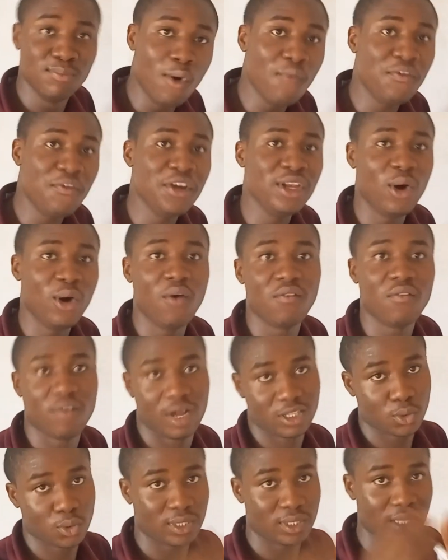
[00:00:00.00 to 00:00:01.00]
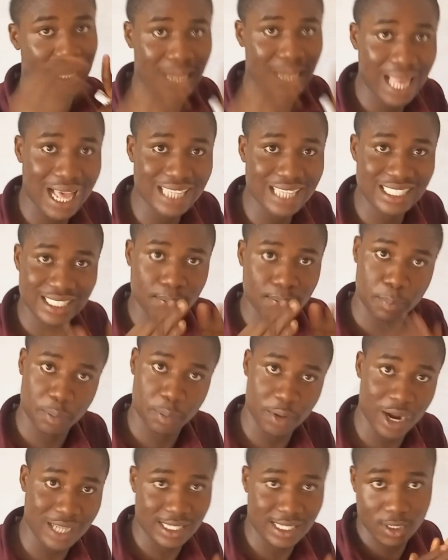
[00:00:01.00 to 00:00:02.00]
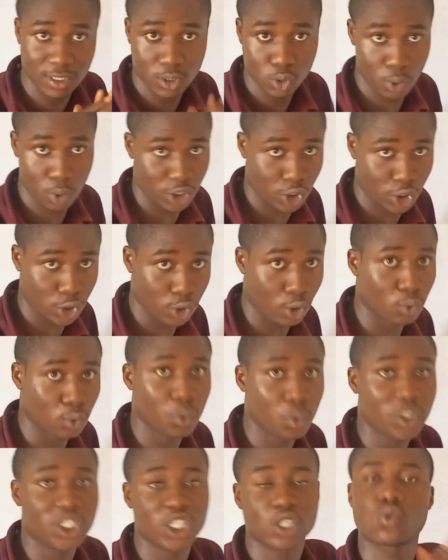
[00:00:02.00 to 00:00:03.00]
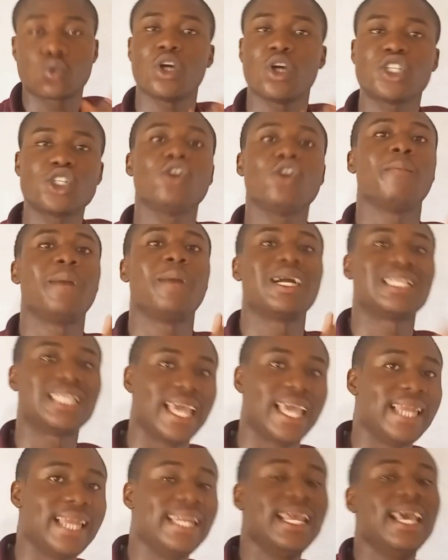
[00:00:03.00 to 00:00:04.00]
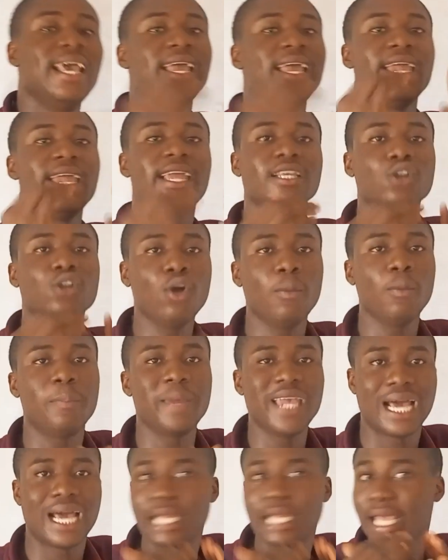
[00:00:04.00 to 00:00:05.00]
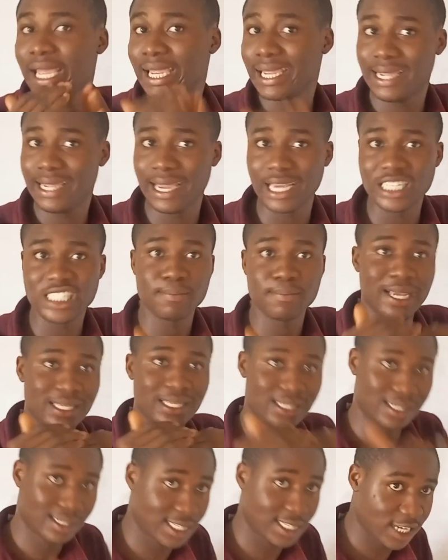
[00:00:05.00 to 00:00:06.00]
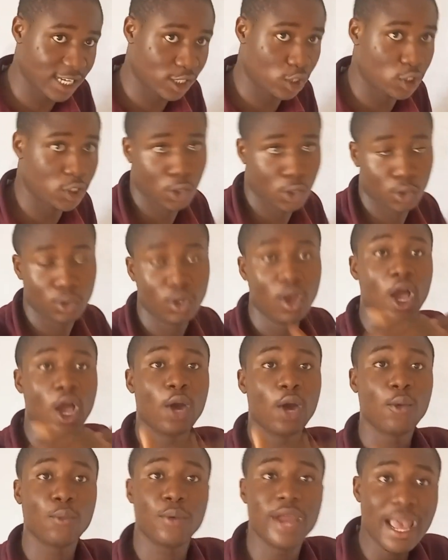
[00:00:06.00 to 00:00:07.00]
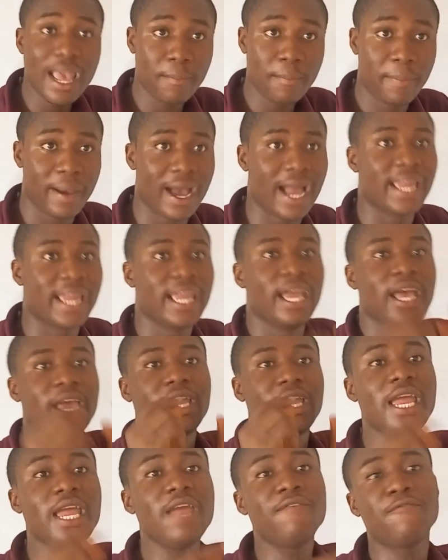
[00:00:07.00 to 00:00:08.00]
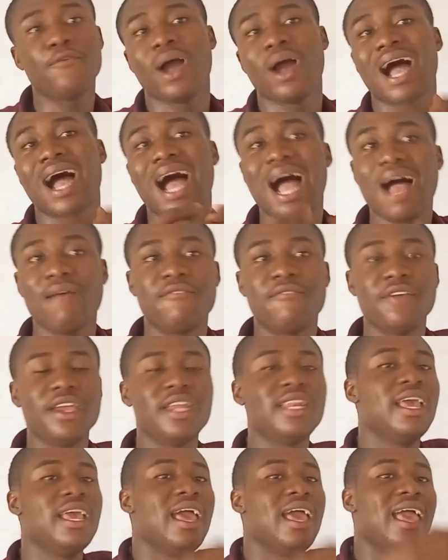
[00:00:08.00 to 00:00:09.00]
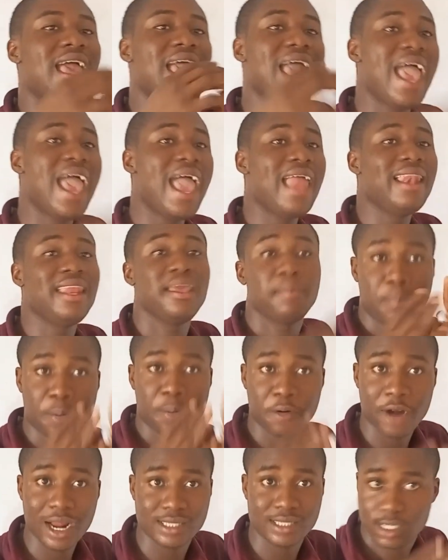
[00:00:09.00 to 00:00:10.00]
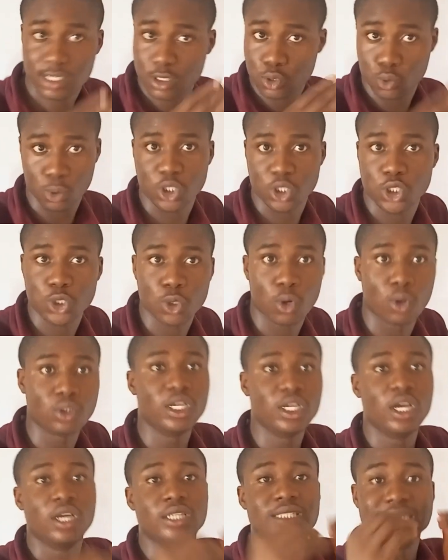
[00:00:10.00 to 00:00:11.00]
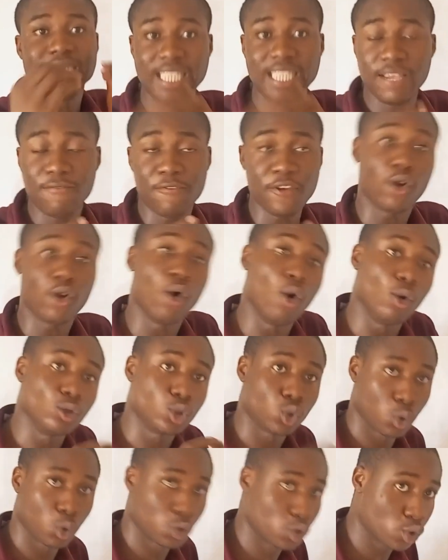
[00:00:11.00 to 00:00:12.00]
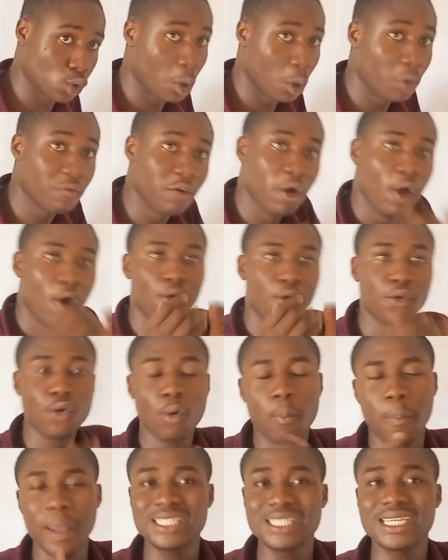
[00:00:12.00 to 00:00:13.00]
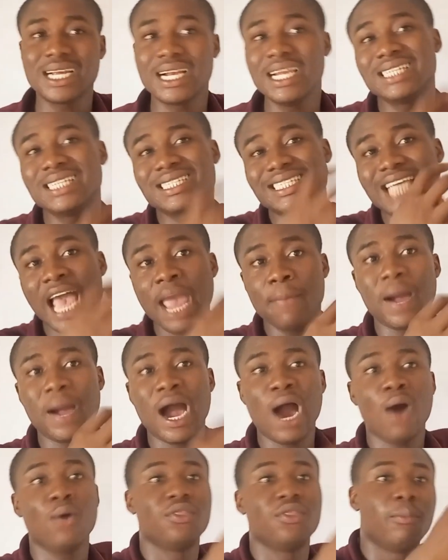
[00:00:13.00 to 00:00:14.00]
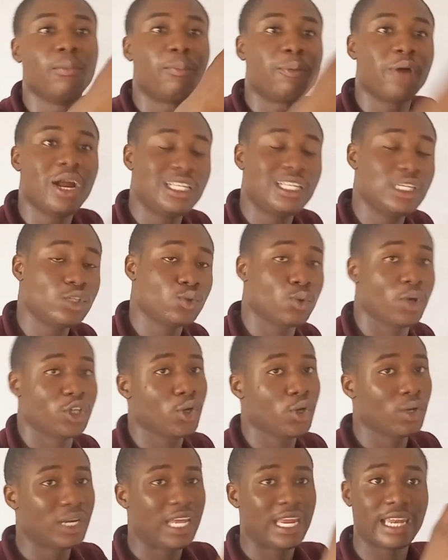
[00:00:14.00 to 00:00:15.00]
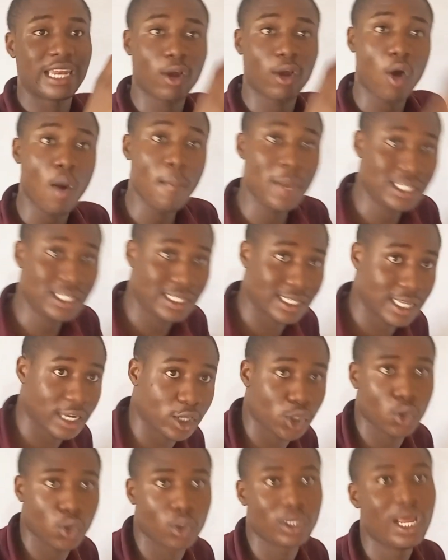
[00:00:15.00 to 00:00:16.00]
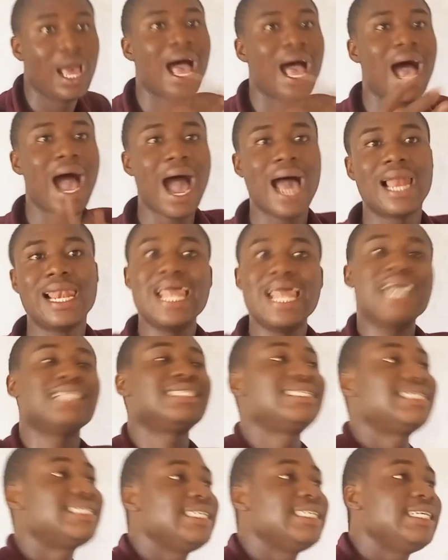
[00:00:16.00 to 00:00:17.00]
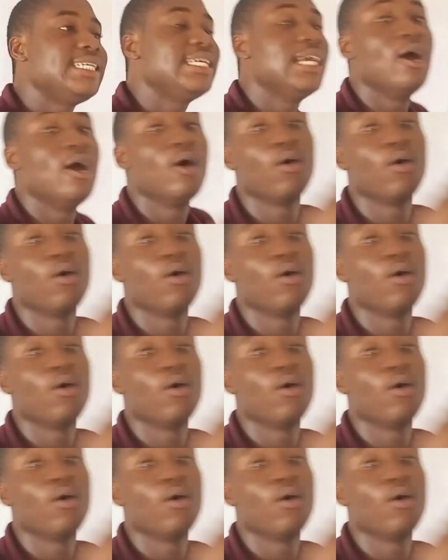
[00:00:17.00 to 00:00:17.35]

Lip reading: moving over to the last practice question, which is question number 10, is going to be an engagement section whereby if you are having any practice question difficult to solve, you basically type out the practice question in the comment section and let's see